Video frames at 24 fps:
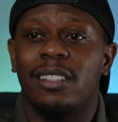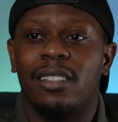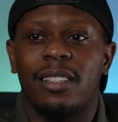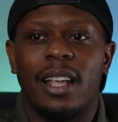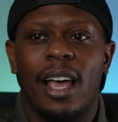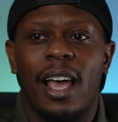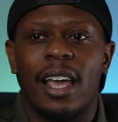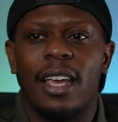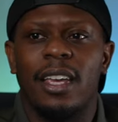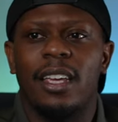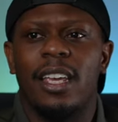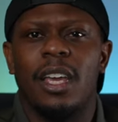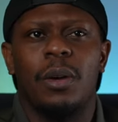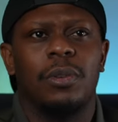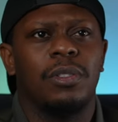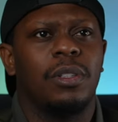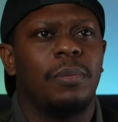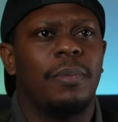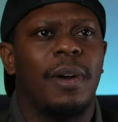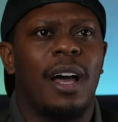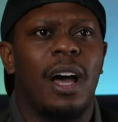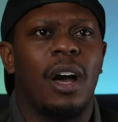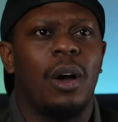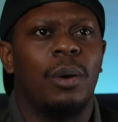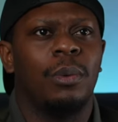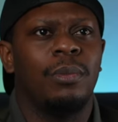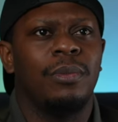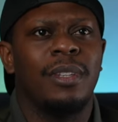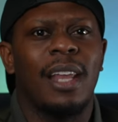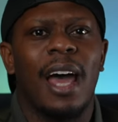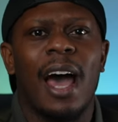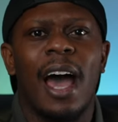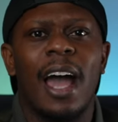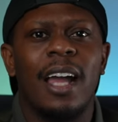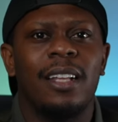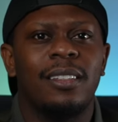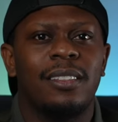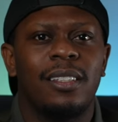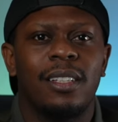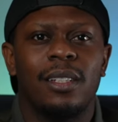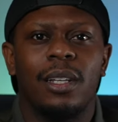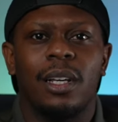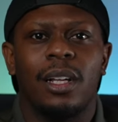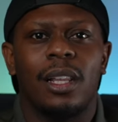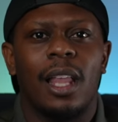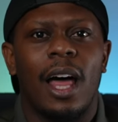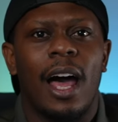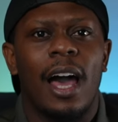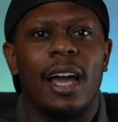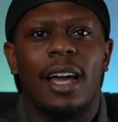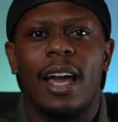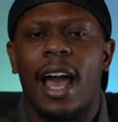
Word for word: night. It was about 9, 10 o'clock.